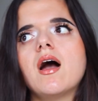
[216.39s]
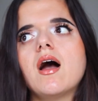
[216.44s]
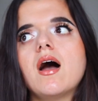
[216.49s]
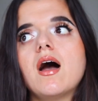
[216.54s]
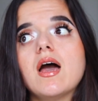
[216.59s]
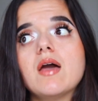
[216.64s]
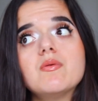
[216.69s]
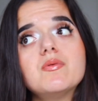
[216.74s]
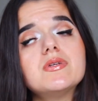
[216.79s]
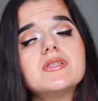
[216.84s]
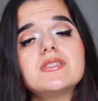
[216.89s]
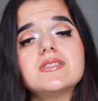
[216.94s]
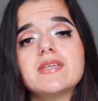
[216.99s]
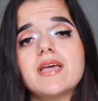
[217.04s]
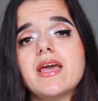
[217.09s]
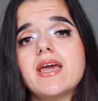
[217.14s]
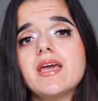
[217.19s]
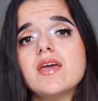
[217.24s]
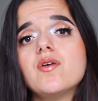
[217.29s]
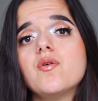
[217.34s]
I would
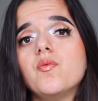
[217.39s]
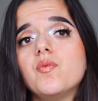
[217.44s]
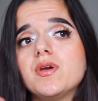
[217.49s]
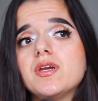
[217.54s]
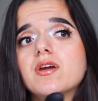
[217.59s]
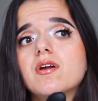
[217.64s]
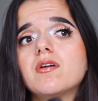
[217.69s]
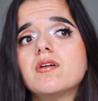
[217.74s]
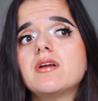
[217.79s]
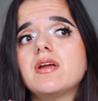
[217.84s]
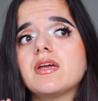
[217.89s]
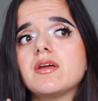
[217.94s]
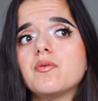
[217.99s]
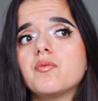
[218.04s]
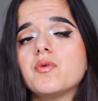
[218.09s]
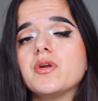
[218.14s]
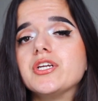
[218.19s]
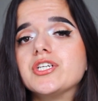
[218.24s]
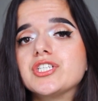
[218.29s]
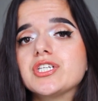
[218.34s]
say we are
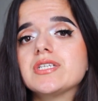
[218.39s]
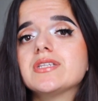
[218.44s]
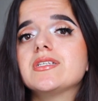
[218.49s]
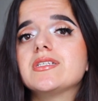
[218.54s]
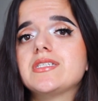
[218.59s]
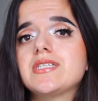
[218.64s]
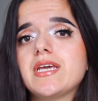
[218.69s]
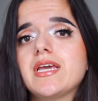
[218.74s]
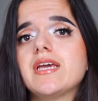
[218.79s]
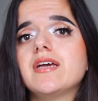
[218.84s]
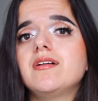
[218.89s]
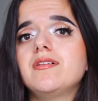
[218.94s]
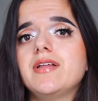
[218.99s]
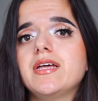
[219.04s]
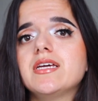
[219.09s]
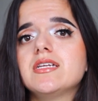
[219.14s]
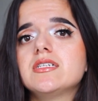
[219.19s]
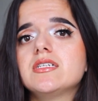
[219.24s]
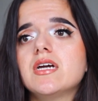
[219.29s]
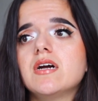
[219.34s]
reaching the tail
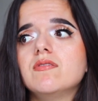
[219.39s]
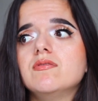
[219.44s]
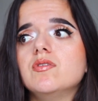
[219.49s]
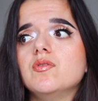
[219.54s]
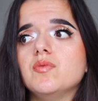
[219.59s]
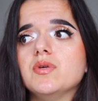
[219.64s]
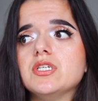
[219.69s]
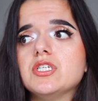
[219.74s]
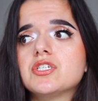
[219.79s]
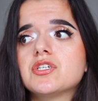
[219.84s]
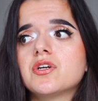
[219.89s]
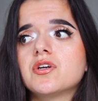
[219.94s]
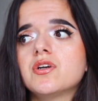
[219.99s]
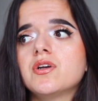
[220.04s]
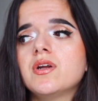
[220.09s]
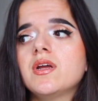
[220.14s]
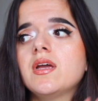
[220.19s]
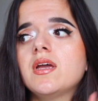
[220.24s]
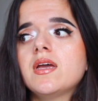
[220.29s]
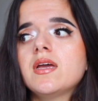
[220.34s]
end of the
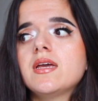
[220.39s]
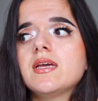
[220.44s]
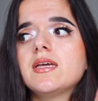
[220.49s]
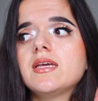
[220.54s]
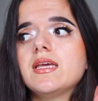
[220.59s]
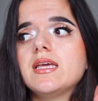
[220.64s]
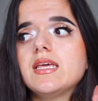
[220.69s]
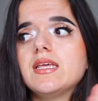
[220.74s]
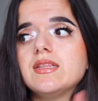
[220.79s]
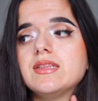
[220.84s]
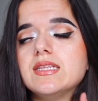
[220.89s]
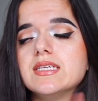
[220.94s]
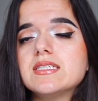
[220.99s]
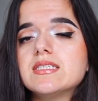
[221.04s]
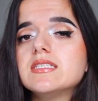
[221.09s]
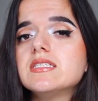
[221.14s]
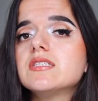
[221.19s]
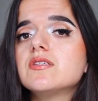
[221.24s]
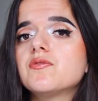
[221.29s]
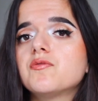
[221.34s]
winter. This
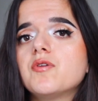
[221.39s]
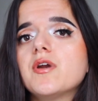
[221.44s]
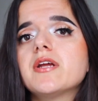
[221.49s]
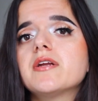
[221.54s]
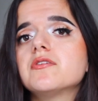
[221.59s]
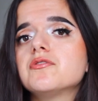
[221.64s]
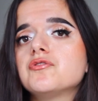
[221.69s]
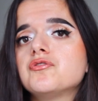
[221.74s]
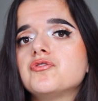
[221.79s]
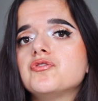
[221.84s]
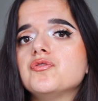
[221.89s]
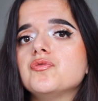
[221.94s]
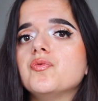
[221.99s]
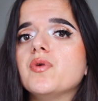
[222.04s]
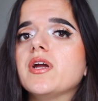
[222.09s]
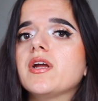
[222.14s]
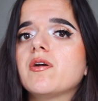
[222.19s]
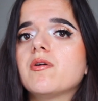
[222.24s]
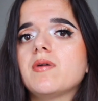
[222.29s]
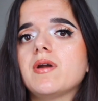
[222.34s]
is the fragrance to
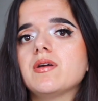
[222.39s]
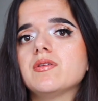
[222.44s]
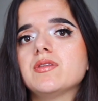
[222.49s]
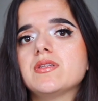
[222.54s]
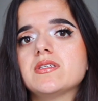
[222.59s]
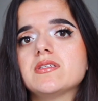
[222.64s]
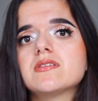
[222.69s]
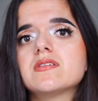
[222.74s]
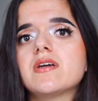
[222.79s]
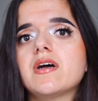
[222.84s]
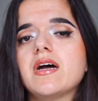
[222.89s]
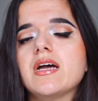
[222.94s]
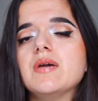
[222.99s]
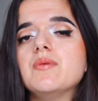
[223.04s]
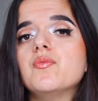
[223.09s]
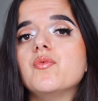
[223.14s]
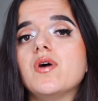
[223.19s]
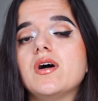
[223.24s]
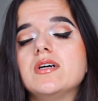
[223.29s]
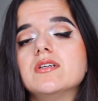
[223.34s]
wear around this
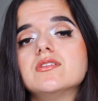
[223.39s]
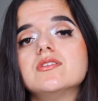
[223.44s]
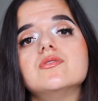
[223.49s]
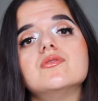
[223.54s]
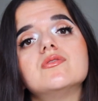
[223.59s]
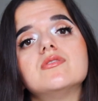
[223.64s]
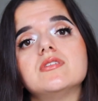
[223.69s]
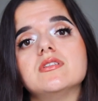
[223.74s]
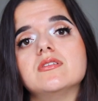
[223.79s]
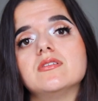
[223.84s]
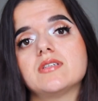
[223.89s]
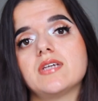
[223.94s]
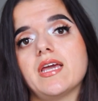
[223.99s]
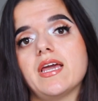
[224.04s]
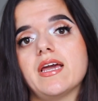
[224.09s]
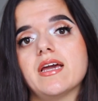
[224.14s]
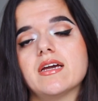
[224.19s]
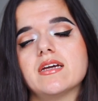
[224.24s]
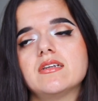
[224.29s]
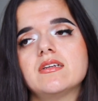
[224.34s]
time while you still
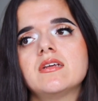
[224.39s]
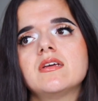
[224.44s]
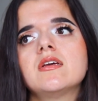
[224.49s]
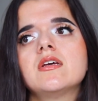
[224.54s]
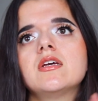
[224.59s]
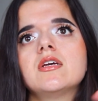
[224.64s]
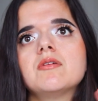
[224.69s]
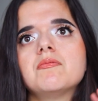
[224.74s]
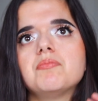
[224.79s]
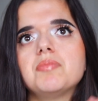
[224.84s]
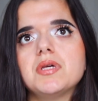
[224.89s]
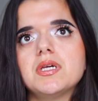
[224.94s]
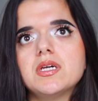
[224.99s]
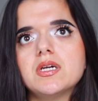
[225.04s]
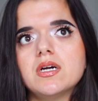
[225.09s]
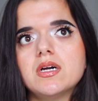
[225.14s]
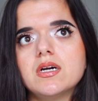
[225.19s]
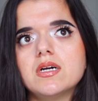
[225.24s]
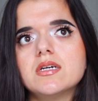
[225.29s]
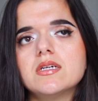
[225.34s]
can,
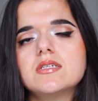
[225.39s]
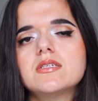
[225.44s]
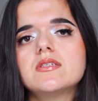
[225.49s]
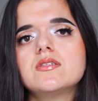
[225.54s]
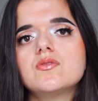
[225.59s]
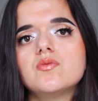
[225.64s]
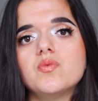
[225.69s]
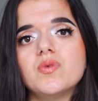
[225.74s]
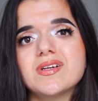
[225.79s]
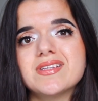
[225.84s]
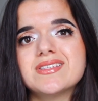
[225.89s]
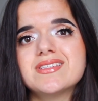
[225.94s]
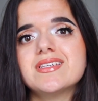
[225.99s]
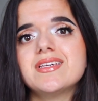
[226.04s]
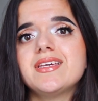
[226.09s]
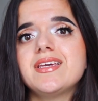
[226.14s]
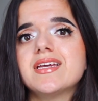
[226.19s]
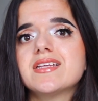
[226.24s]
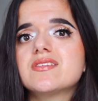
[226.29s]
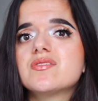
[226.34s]
because once
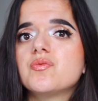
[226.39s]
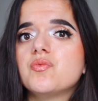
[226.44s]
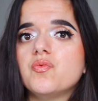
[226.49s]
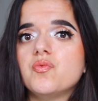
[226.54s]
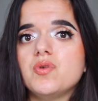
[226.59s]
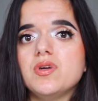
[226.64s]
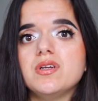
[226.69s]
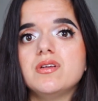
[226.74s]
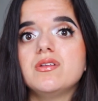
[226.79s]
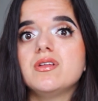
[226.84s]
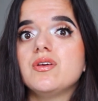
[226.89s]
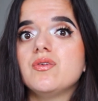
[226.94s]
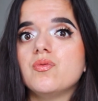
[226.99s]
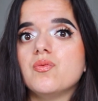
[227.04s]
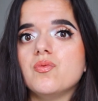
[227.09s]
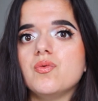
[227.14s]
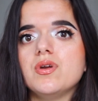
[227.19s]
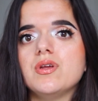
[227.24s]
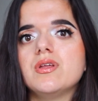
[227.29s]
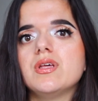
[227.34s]
it gets really,
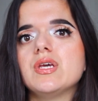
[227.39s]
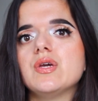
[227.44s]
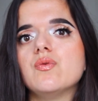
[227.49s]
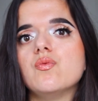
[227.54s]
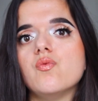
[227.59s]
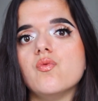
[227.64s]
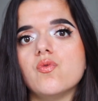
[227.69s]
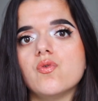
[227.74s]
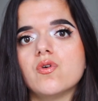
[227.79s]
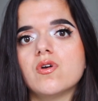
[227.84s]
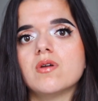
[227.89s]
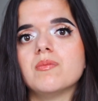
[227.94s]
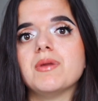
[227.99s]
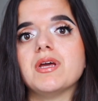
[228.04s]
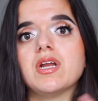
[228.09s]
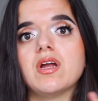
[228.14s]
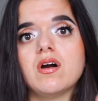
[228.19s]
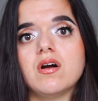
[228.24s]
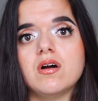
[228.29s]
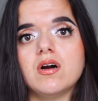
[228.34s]
really warm
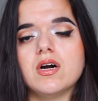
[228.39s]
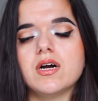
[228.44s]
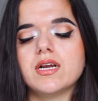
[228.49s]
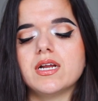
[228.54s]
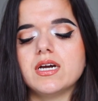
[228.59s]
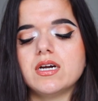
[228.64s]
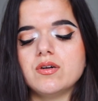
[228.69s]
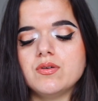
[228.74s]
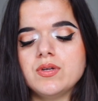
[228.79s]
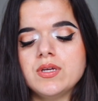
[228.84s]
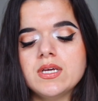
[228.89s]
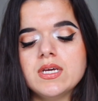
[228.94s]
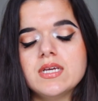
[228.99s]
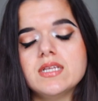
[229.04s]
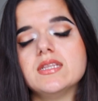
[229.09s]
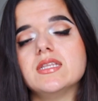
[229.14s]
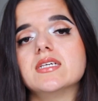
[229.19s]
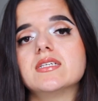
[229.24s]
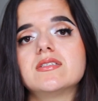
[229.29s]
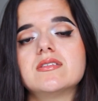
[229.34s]
and hot out,
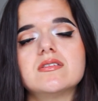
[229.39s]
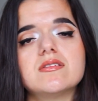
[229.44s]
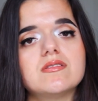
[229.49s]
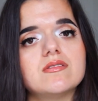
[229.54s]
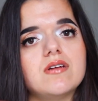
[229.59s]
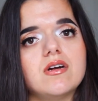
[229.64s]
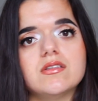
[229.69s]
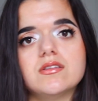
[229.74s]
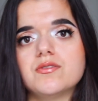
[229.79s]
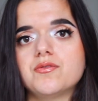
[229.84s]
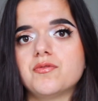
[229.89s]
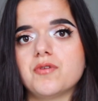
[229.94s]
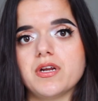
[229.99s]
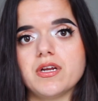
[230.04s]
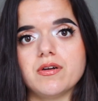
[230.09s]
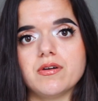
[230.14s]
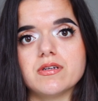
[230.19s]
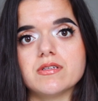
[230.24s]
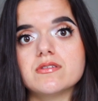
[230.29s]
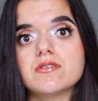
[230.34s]
this is not the
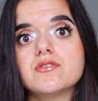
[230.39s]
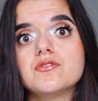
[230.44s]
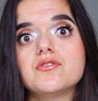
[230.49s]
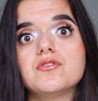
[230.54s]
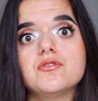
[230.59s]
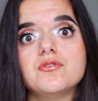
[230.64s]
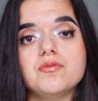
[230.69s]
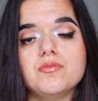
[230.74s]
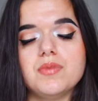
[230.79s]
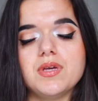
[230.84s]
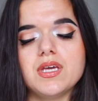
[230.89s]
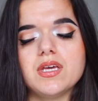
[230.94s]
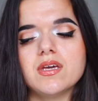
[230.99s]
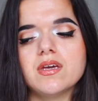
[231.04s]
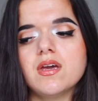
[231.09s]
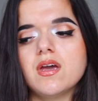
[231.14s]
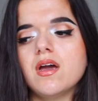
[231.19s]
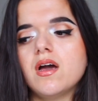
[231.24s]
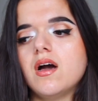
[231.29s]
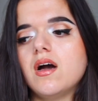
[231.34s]
fragrance to me.
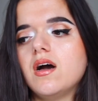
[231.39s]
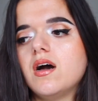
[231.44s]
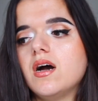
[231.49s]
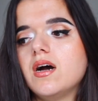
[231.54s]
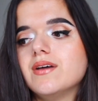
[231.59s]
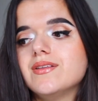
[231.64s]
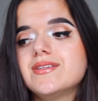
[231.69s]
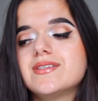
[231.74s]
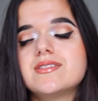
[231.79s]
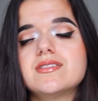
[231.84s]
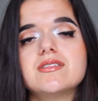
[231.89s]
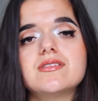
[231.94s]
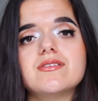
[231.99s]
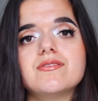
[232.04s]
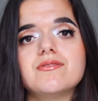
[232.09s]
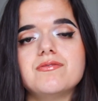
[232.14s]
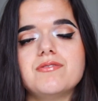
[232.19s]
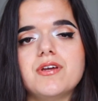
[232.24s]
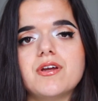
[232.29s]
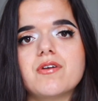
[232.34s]
This is
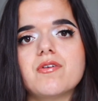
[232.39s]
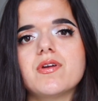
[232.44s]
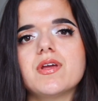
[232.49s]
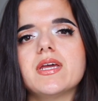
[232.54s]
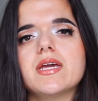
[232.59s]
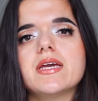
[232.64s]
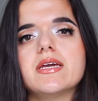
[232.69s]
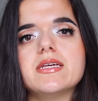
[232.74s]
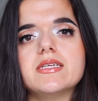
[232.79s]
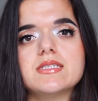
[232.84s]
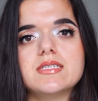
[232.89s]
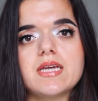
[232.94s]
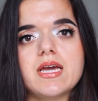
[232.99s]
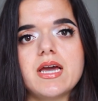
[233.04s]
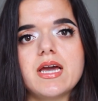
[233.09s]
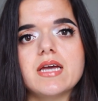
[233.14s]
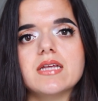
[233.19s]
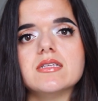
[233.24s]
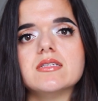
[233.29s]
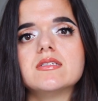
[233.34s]
a very
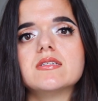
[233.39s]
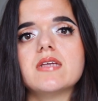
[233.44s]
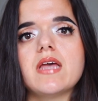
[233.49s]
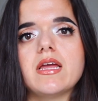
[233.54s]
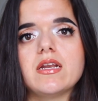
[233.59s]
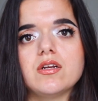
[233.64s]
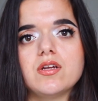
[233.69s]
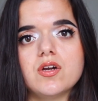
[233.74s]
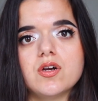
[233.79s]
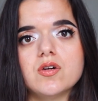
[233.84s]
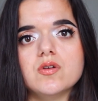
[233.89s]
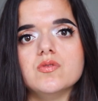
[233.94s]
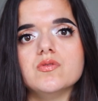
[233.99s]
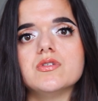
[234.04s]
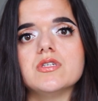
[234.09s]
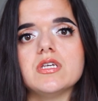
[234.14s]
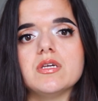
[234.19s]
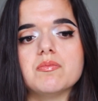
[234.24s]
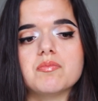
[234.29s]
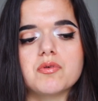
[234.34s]
intense and
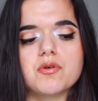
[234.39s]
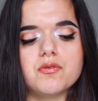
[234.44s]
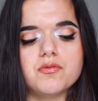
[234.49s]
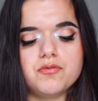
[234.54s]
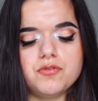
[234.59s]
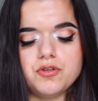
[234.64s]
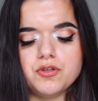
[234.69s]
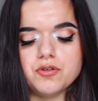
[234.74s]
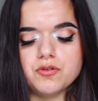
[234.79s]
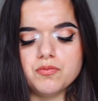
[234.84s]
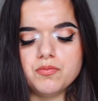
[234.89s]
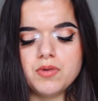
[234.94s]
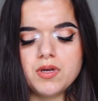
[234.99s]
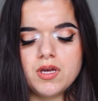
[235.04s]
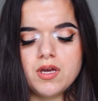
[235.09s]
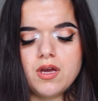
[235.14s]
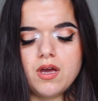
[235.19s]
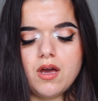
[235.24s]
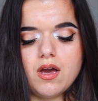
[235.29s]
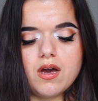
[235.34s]
cozy perfume.
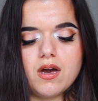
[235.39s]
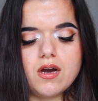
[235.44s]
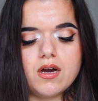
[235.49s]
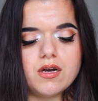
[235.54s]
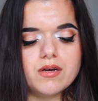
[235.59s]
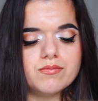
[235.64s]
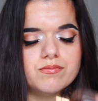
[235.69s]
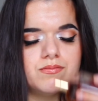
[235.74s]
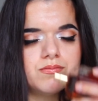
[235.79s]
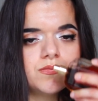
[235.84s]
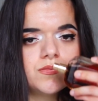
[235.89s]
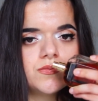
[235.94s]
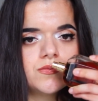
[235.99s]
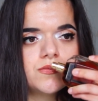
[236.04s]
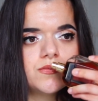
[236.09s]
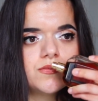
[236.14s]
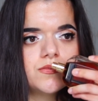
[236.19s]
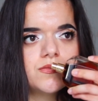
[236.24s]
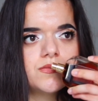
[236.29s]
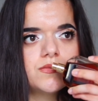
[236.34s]

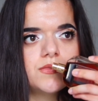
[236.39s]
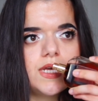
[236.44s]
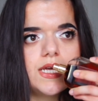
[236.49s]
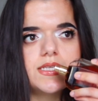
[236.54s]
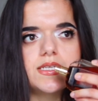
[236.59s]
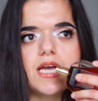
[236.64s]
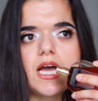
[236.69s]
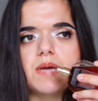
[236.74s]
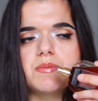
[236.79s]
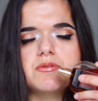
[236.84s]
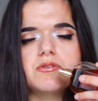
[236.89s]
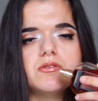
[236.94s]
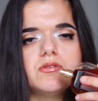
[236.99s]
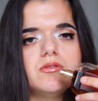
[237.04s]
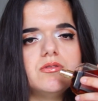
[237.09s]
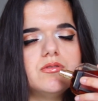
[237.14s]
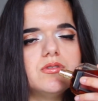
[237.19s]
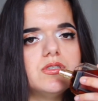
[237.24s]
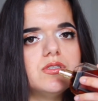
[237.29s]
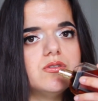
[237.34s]
It's
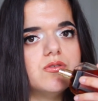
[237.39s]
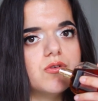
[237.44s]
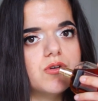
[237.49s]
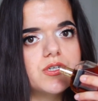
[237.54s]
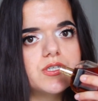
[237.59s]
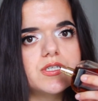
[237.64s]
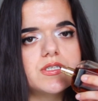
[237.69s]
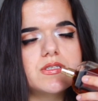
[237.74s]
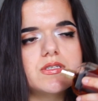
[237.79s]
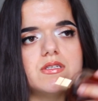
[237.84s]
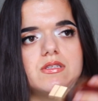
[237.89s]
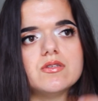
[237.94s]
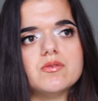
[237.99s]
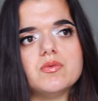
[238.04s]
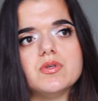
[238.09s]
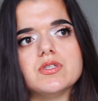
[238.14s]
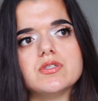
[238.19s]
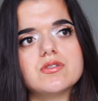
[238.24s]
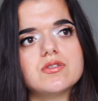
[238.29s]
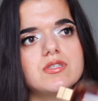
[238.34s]
absolutely gorgeous in the
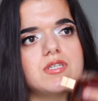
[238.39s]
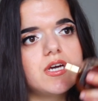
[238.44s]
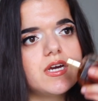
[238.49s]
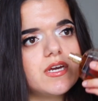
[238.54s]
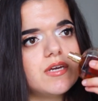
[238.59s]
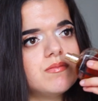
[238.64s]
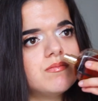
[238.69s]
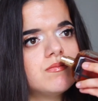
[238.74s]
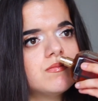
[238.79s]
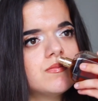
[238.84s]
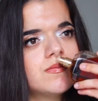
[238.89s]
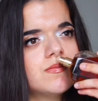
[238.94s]
wintertime.